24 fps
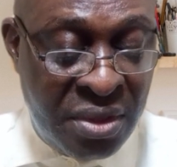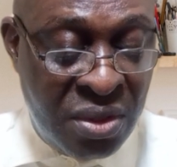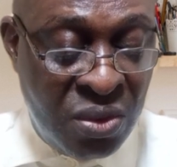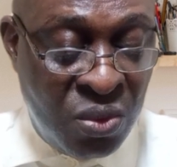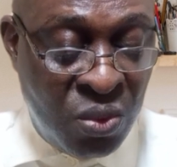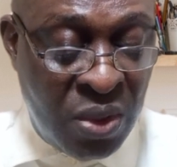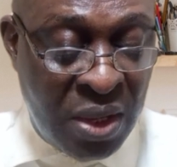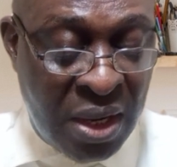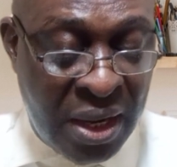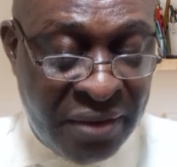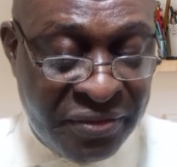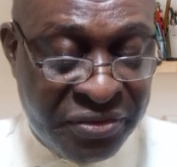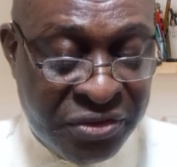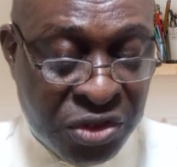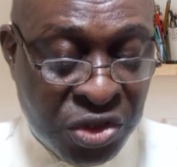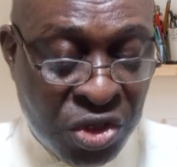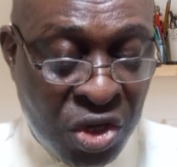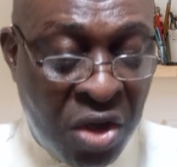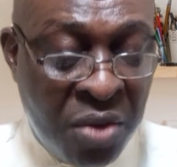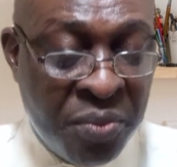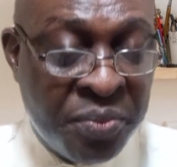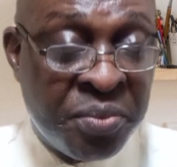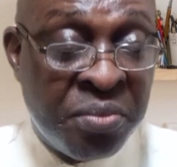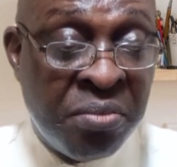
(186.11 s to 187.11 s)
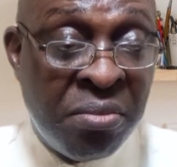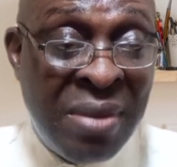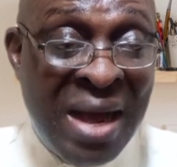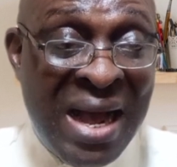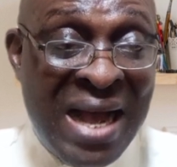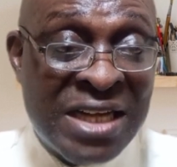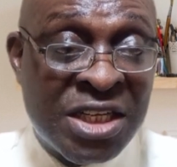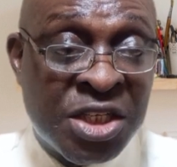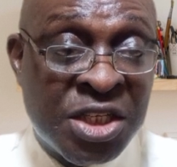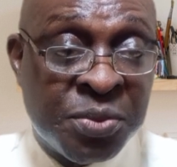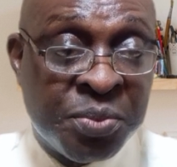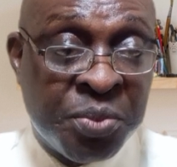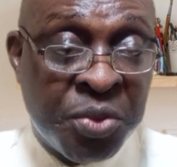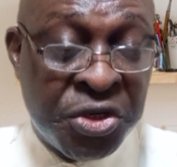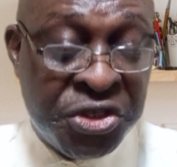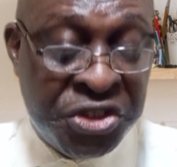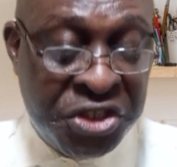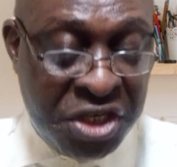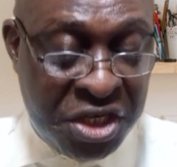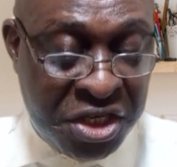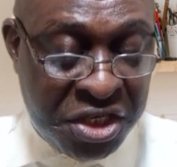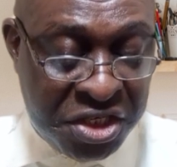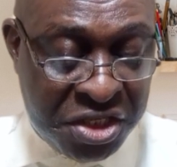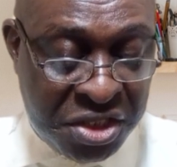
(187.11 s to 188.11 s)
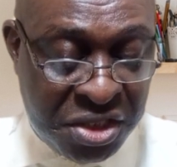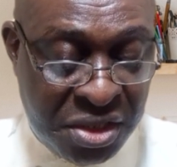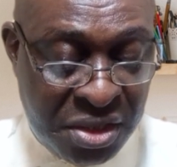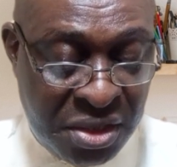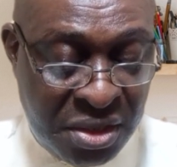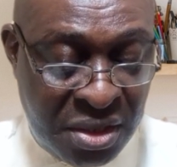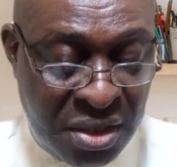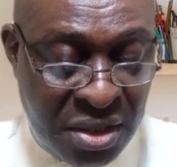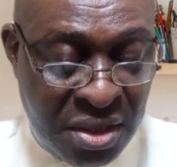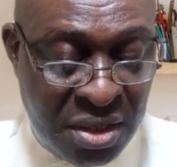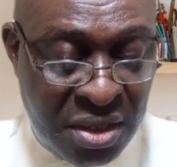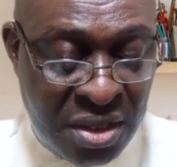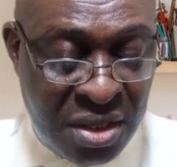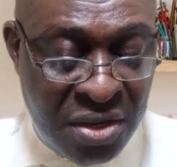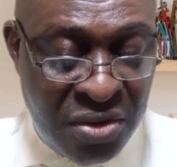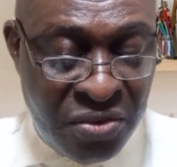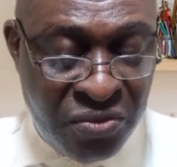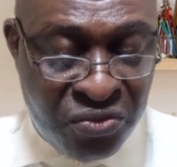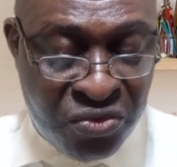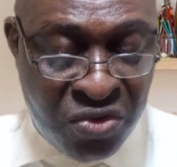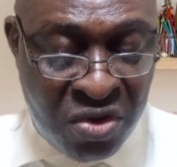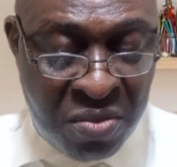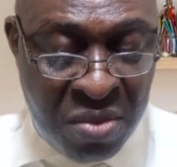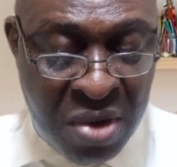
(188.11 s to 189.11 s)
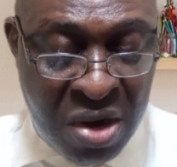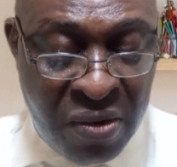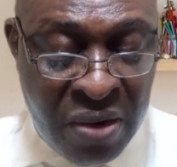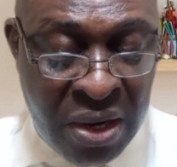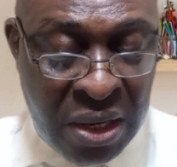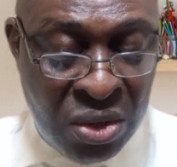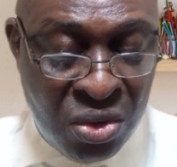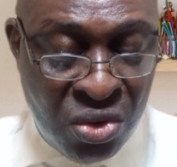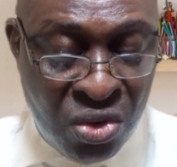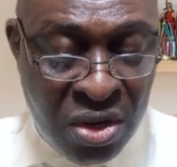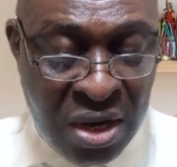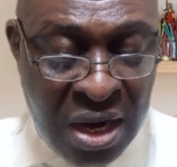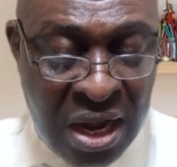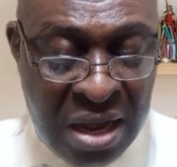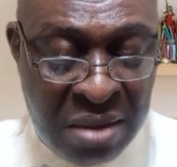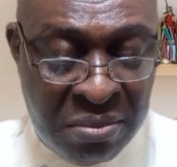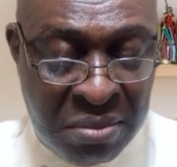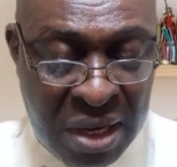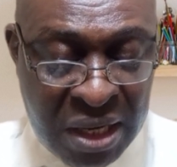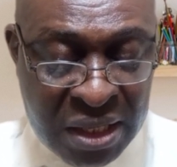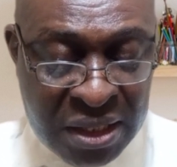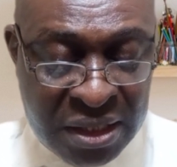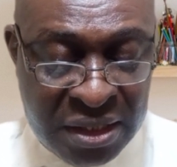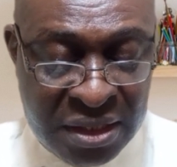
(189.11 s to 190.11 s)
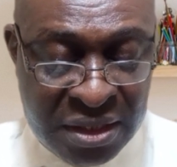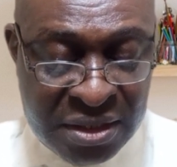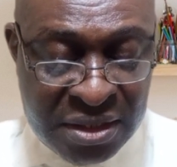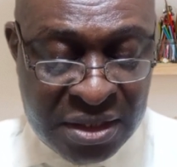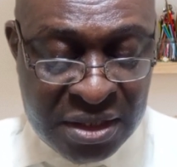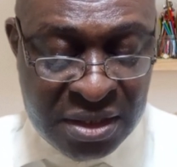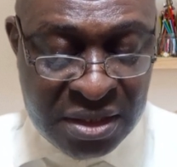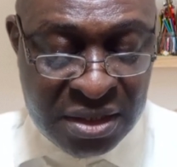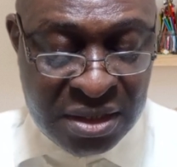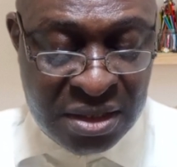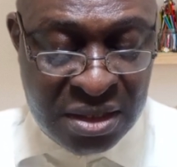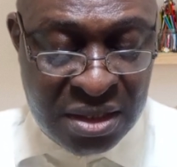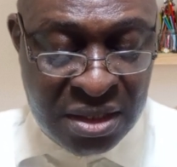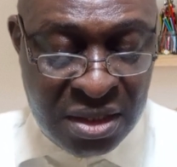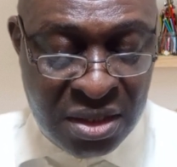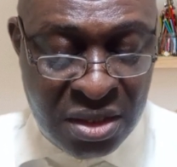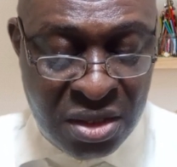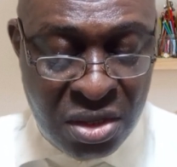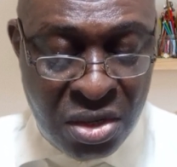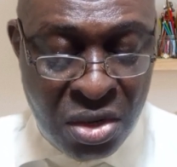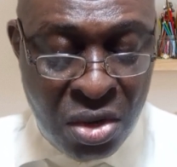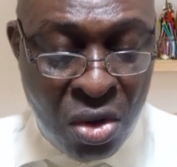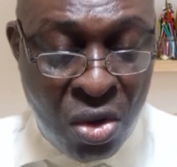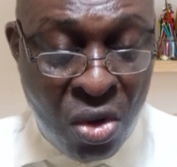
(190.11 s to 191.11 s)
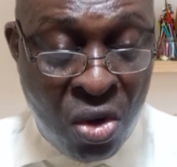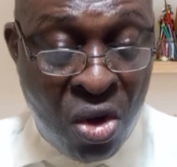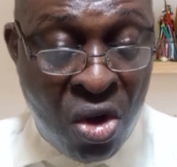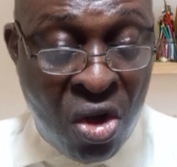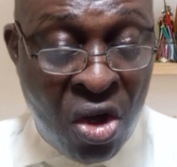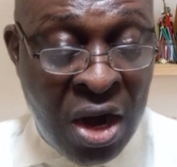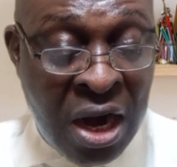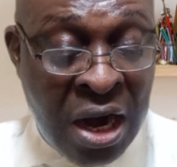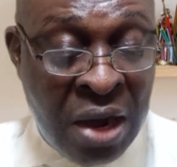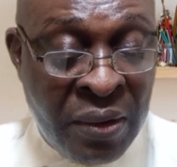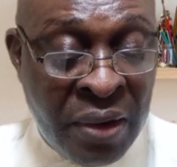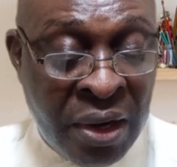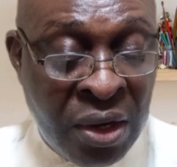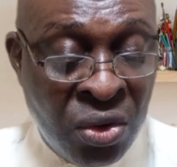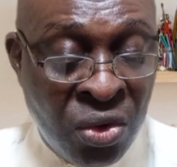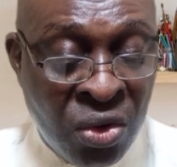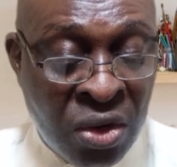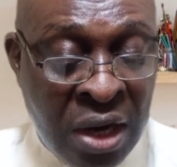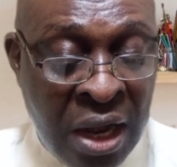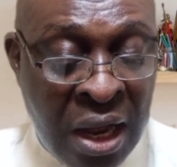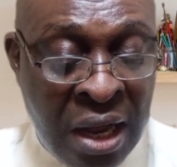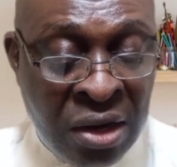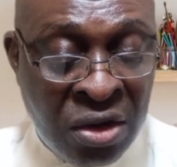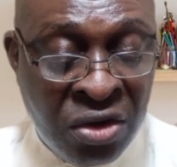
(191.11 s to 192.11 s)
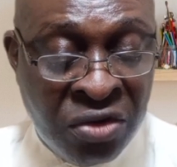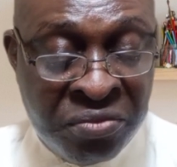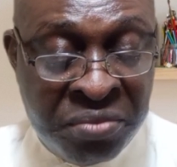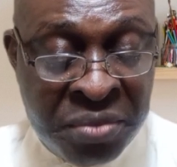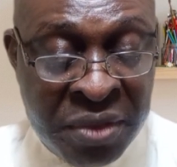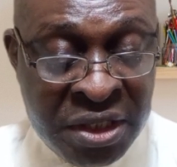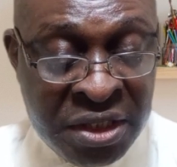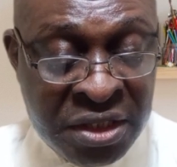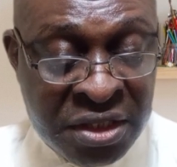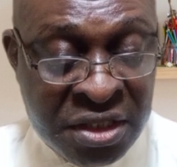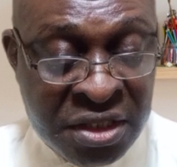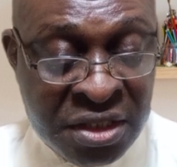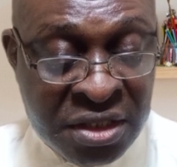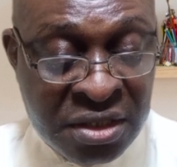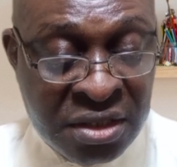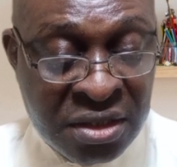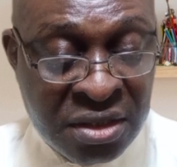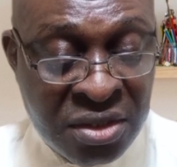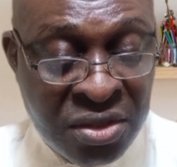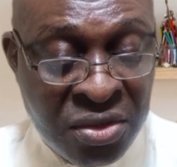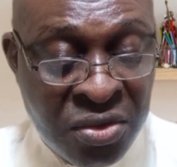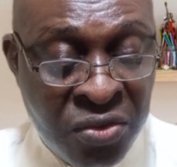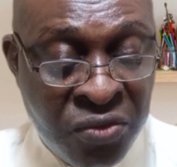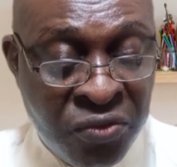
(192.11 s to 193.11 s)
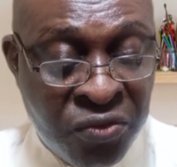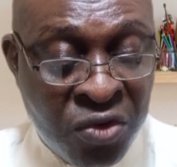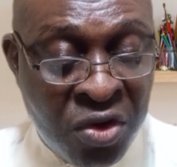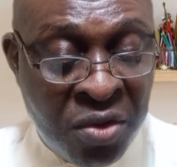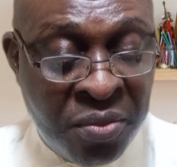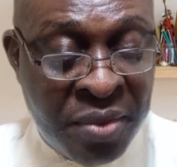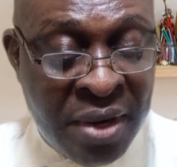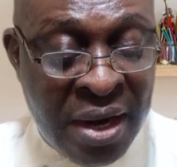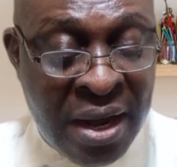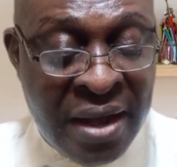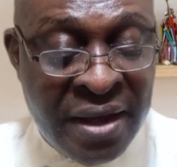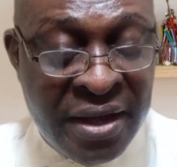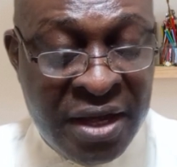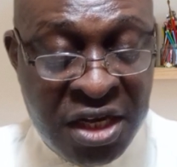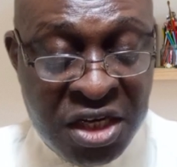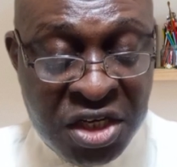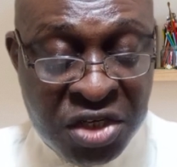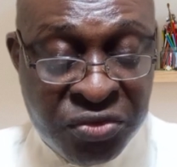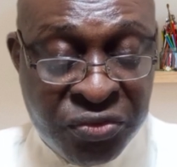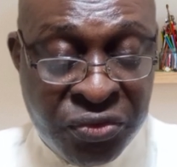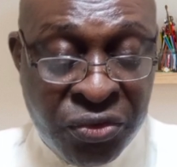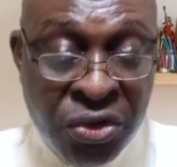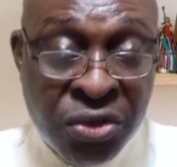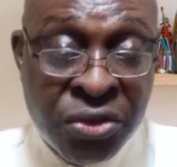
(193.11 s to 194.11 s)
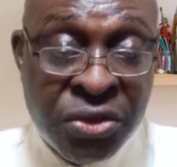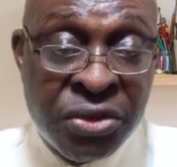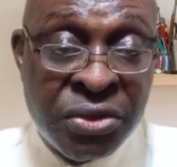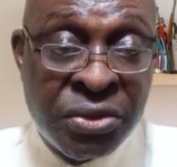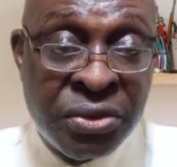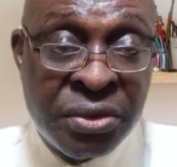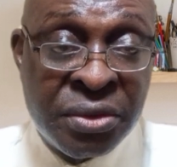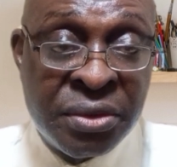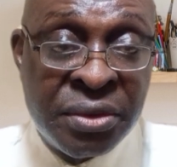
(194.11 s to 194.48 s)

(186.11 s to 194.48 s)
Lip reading: We have stopped mass purchase from our local markets, all our local governments, from now henceforth.